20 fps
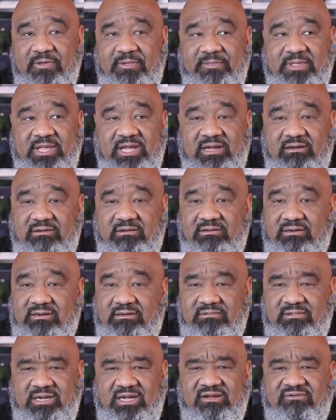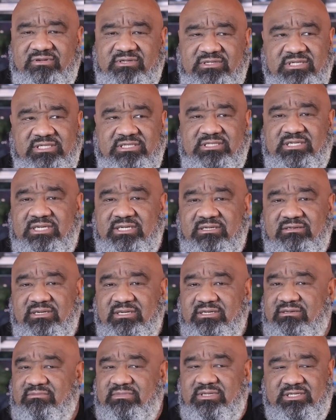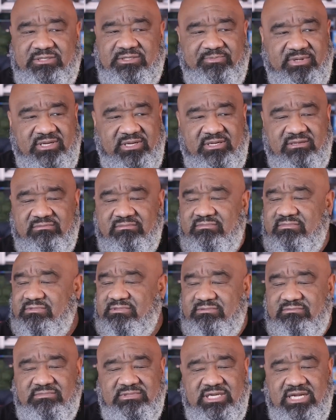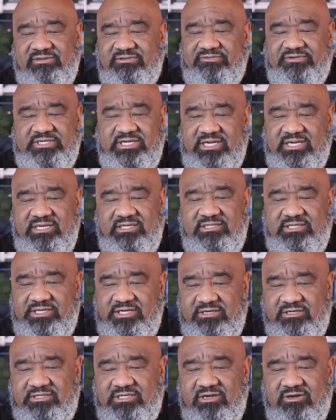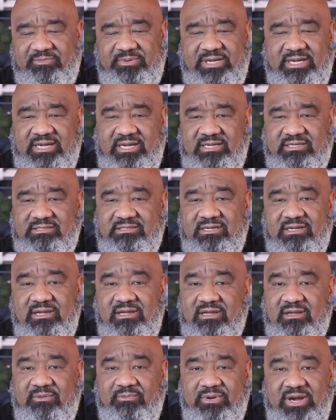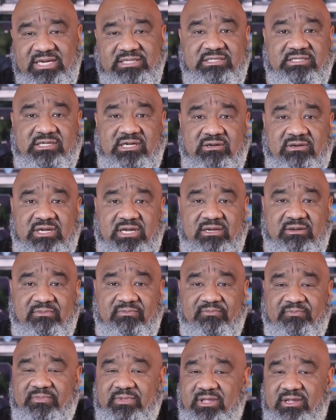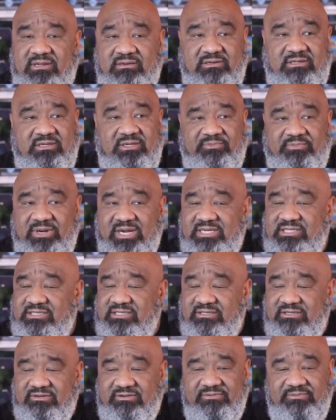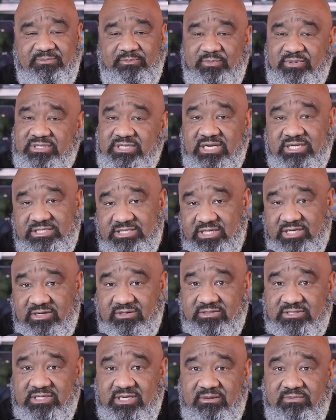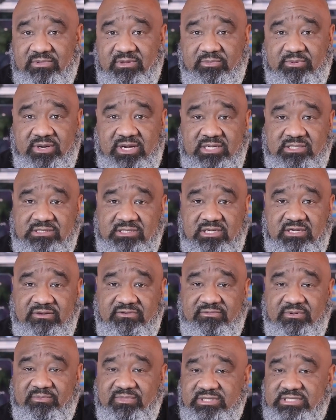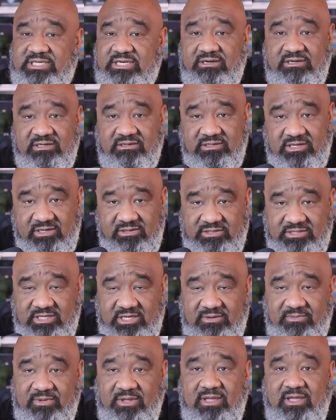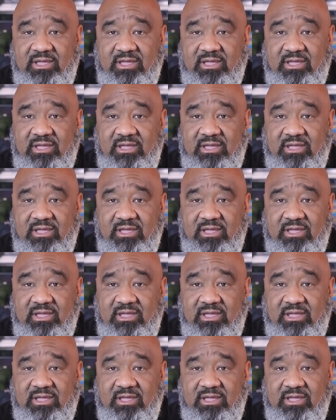Now, obviously, it's been times have changed. The years go past, prices go up. The price of production goes up. The price of material goes up.